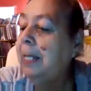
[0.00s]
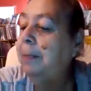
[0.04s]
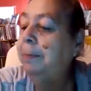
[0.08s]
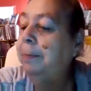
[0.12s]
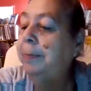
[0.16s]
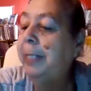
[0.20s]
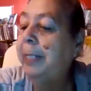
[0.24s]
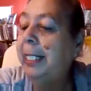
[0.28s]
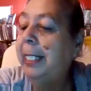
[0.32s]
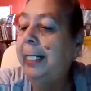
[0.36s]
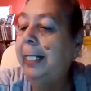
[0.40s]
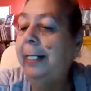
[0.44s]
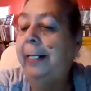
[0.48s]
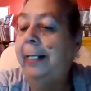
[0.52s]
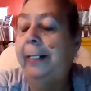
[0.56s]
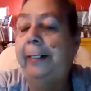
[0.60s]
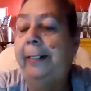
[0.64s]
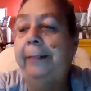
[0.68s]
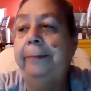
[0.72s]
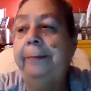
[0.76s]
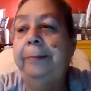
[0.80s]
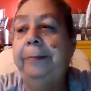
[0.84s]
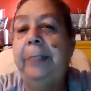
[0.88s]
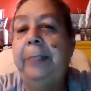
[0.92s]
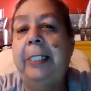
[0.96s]
But
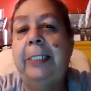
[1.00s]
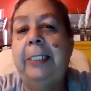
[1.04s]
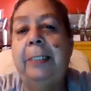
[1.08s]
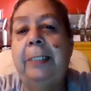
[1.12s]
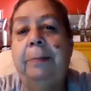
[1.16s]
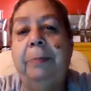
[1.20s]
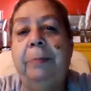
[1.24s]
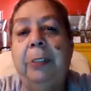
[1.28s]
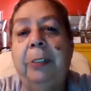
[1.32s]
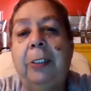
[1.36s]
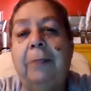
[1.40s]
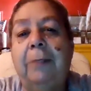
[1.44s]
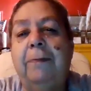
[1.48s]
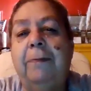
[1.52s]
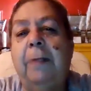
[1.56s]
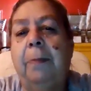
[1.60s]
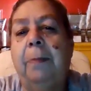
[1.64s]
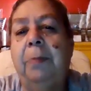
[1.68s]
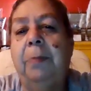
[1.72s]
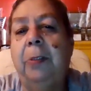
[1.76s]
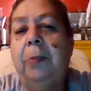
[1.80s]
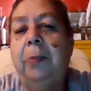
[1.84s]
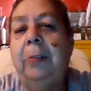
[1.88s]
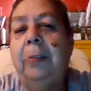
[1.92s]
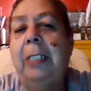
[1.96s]
it's a beautiful
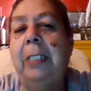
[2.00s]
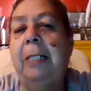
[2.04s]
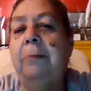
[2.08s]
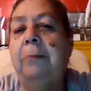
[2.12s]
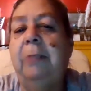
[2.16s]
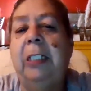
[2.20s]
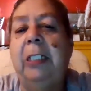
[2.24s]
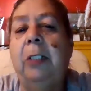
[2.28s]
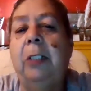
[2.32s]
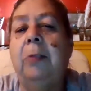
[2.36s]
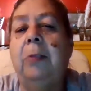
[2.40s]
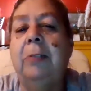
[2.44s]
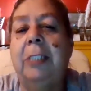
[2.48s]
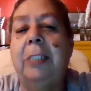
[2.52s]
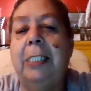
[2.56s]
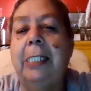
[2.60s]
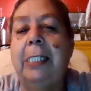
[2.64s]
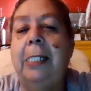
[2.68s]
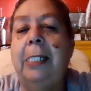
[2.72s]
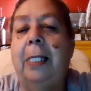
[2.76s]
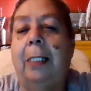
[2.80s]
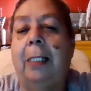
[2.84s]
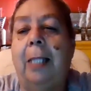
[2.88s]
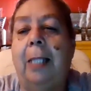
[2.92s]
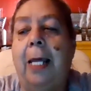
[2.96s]
blue that we don't
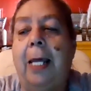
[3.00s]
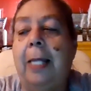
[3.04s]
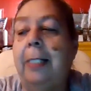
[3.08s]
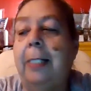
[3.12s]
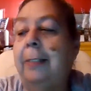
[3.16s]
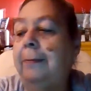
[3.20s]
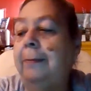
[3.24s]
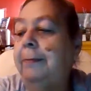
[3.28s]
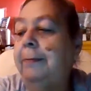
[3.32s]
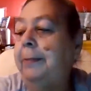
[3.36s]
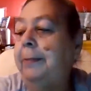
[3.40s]
see a lot of.